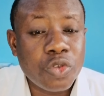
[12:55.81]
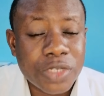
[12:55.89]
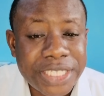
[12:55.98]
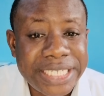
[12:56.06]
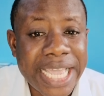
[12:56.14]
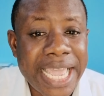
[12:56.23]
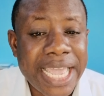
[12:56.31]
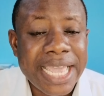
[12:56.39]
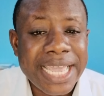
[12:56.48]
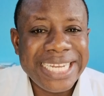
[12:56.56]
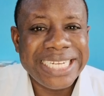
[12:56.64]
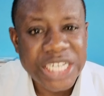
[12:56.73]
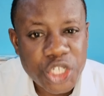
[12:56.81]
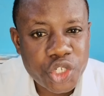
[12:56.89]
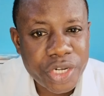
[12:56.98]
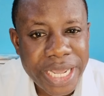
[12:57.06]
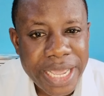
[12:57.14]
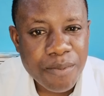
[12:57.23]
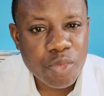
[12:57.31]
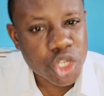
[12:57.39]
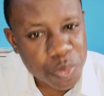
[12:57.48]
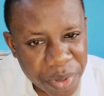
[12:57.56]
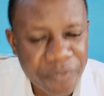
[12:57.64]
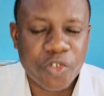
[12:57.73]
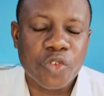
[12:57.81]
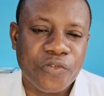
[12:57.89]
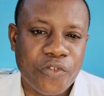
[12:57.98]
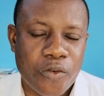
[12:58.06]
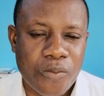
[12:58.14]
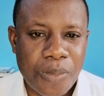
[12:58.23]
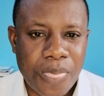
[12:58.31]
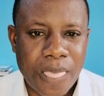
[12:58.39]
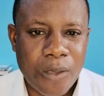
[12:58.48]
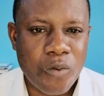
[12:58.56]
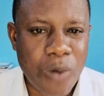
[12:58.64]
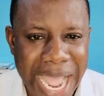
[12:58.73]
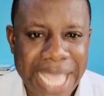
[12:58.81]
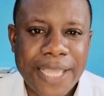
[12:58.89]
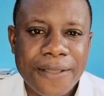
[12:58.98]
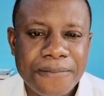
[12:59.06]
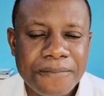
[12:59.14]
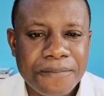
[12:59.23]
to say the tree must be fruitful. Why?